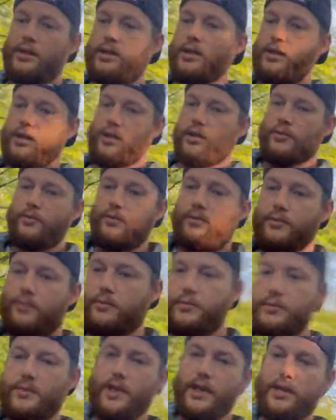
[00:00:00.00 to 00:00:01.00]
you know
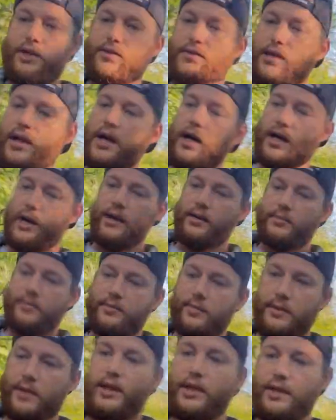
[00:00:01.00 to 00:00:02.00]
take your time
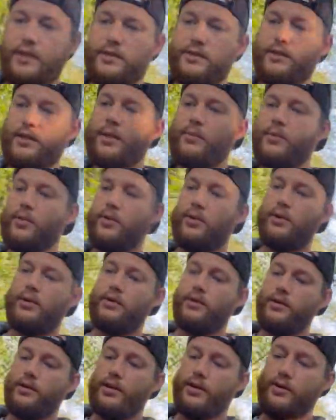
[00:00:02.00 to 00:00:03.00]
and assemble
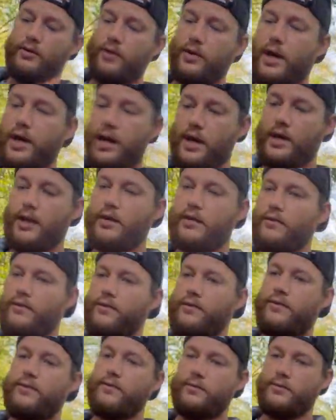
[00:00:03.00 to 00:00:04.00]
an array of
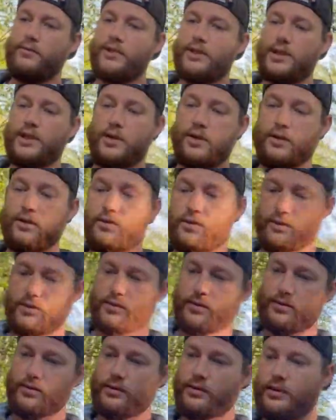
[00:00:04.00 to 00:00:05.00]

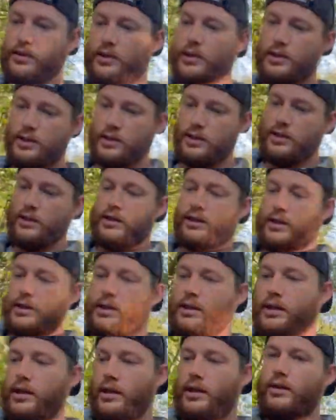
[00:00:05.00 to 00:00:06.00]
materials
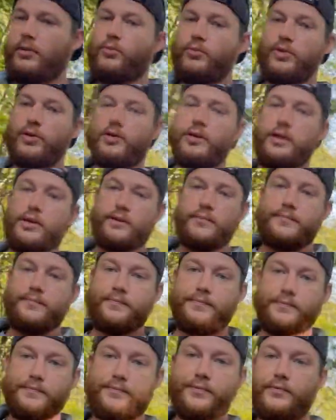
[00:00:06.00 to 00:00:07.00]
and build it,
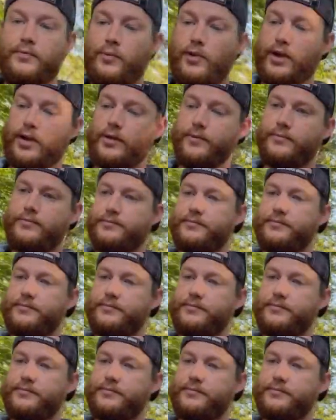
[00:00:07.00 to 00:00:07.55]
well,